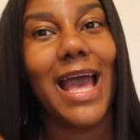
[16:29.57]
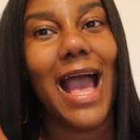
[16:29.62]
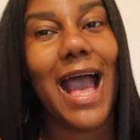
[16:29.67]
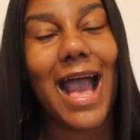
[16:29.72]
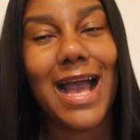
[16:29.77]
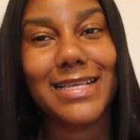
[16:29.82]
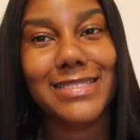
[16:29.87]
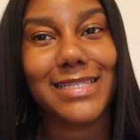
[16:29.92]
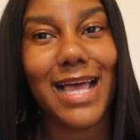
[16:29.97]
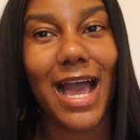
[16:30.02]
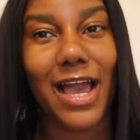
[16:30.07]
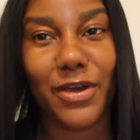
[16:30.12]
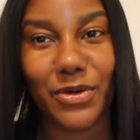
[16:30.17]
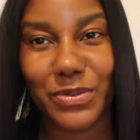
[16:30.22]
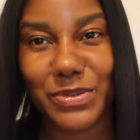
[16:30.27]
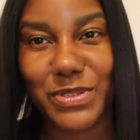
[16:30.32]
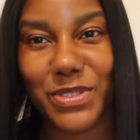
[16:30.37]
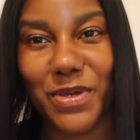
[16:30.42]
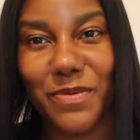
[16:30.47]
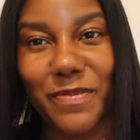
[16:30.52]
As I
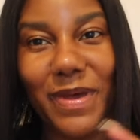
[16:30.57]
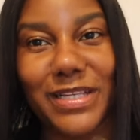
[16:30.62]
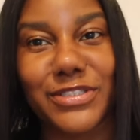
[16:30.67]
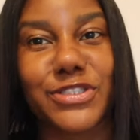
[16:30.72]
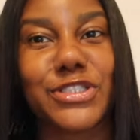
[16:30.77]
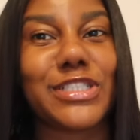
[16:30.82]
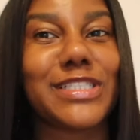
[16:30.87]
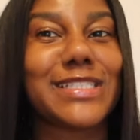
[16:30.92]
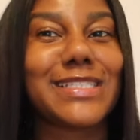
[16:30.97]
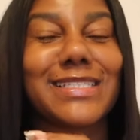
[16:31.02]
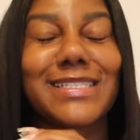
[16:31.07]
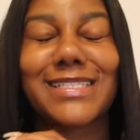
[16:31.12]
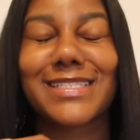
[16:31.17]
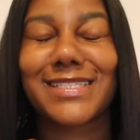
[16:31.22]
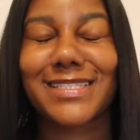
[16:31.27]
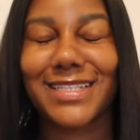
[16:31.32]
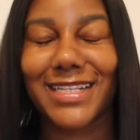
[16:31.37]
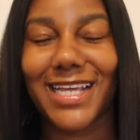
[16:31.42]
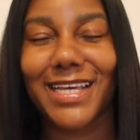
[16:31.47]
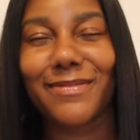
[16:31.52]
also mentioned as a
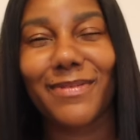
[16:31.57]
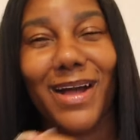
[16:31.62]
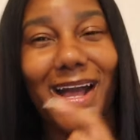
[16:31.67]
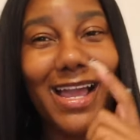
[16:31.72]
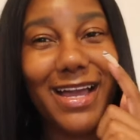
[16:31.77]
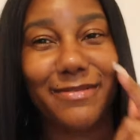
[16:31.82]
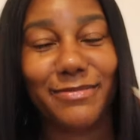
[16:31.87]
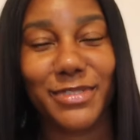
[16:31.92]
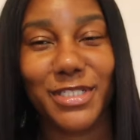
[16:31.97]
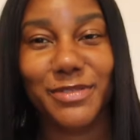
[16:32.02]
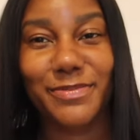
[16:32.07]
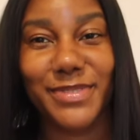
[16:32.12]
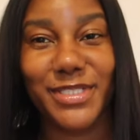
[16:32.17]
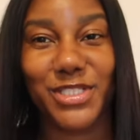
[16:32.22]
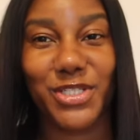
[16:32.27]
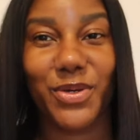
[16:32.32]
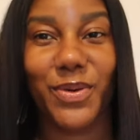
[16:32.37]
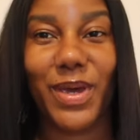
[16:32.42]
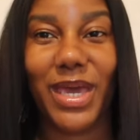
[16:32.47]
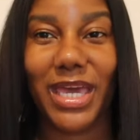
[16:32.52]
disclaimer, I am going to be
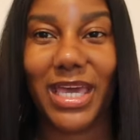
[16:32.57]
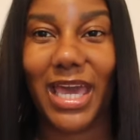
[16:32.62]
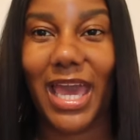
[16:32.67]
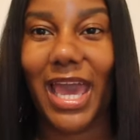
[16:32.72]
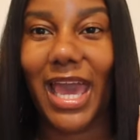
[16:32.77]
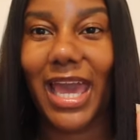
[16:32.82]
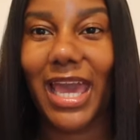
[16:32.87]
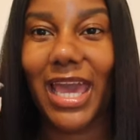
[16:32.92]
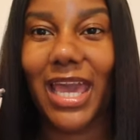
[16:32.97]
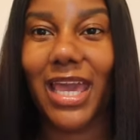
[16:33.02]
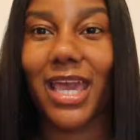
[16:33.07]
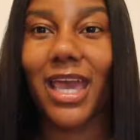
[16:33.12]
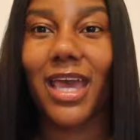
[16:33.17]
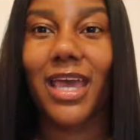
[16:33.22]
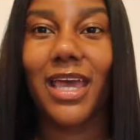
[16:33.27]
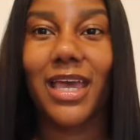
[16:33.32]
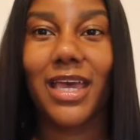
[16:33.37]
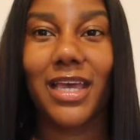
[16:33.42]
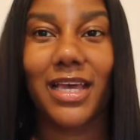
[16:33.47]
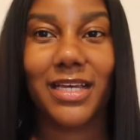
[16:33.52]
doing a
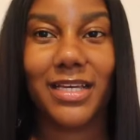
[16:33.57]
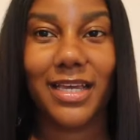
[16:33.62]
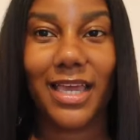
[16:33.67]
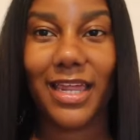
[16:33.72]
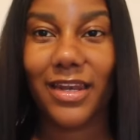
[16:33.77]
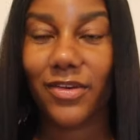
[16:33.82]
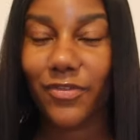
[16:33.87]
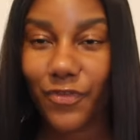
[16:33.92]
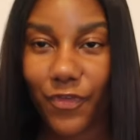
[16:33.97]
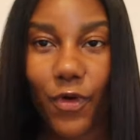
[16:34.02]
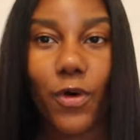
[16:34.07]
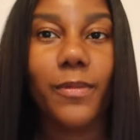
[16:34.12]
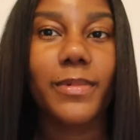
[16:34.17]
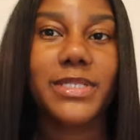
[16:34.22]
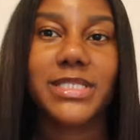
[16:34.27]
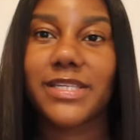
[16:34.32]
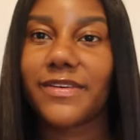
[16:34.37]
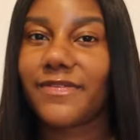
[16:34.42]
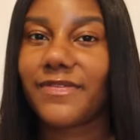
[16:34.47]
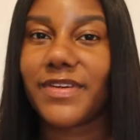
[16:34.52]

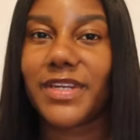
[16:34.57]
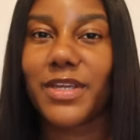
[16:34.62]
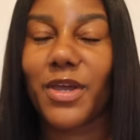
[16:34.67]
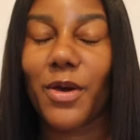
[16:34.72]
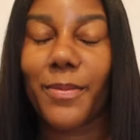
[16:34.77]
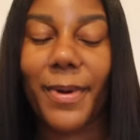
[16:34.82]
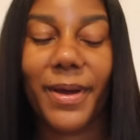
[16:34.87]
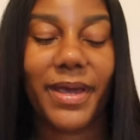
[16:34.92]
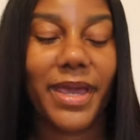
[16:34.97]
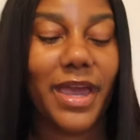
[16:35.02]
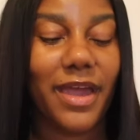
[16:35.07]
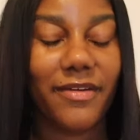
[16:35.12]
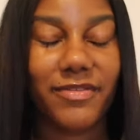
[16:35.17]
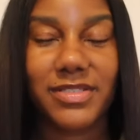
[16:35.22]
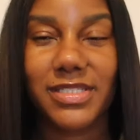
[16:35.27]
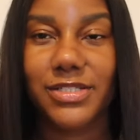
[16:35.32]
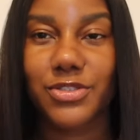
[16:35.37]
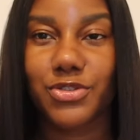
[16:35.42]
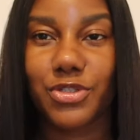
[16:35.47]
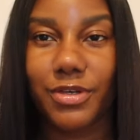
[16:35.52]
informative video about
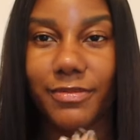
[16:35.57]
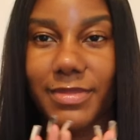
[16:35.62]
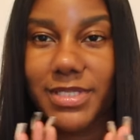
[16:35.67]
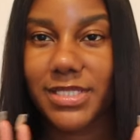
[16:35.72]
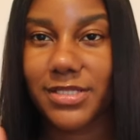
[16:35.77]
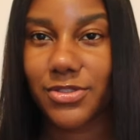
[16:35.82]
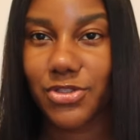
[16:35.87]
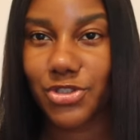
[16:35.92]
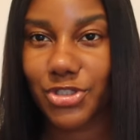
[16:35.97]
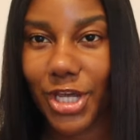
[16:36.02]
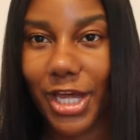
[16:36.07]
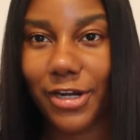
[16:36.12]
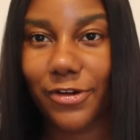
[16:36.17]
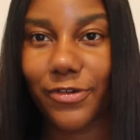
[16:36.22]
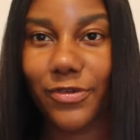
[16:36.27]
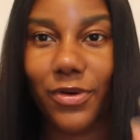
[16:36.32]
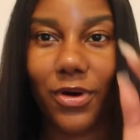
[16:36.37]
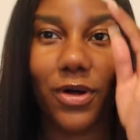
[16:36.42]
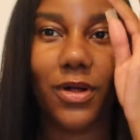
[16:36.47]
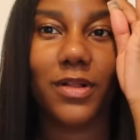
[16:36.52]
keratin treatments in
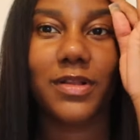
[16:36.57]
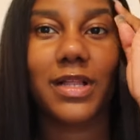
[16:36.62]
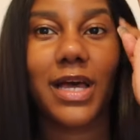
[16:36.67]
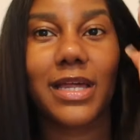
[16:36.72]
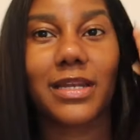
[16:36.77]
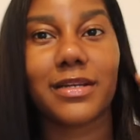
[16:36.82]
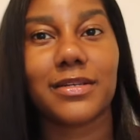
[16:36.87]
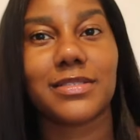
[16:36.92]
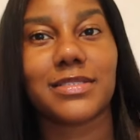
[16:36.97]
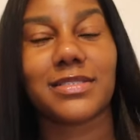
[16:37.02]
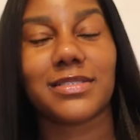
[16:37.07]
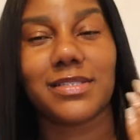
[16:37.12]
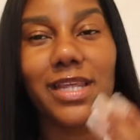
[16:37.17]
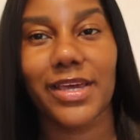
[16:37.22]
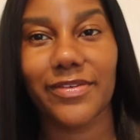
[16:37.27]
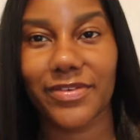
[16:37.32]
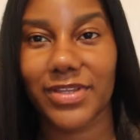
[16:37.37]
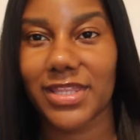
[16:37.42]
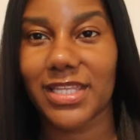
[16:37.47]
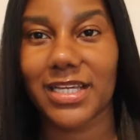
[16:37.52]
general and
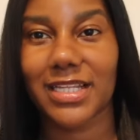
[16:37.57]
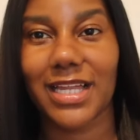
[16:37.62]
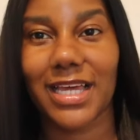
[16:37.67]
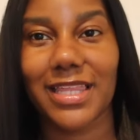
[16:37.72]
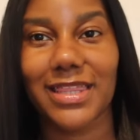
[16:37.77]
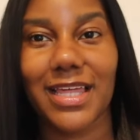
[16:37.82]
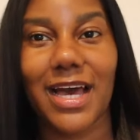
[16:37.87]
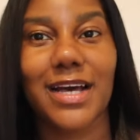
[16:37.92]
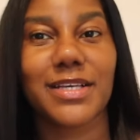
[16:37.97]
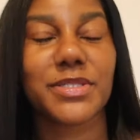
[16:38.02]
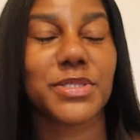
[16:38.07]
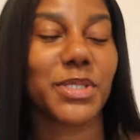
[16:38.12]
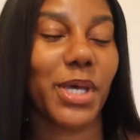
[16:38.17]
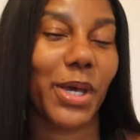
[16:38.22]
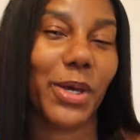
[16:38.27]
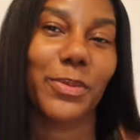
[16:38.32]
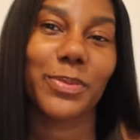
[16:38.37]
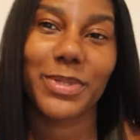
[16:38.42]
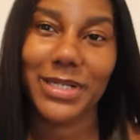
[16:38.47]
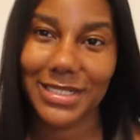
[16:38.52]
everything like that,
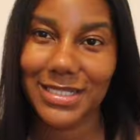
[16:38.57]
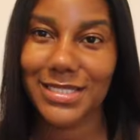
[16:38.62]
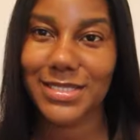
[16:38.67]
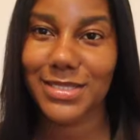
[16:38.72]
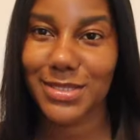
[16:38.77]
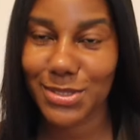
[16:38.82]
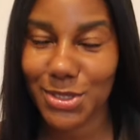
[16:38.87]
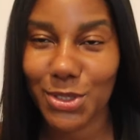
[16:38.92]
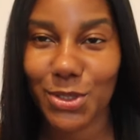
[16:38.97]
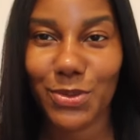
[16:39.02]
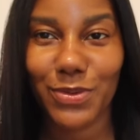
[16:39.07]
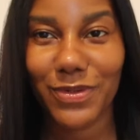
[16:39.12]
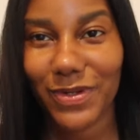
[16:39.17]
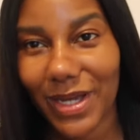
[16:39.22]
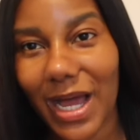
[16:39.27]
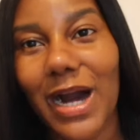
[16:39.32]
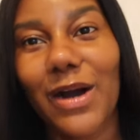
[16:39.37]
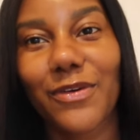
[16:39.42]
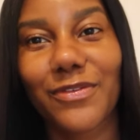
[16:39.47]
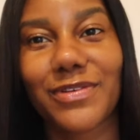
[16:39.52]
so please do
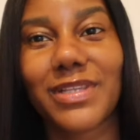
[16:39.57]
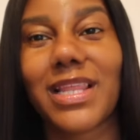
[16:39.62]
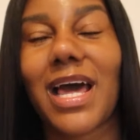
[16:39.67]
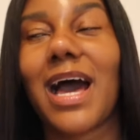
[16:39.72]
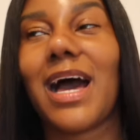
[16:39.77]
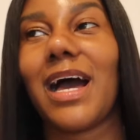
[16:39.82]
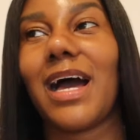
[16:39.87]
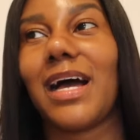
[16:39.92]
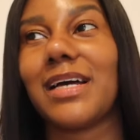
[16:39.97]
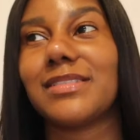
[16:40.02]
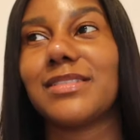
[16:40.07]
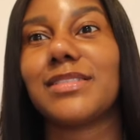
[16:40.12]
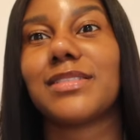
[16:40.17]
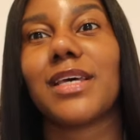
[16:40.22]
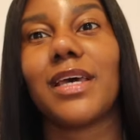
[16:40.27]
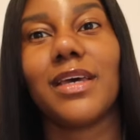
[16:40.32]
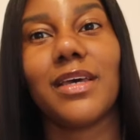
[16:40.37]
look out for that and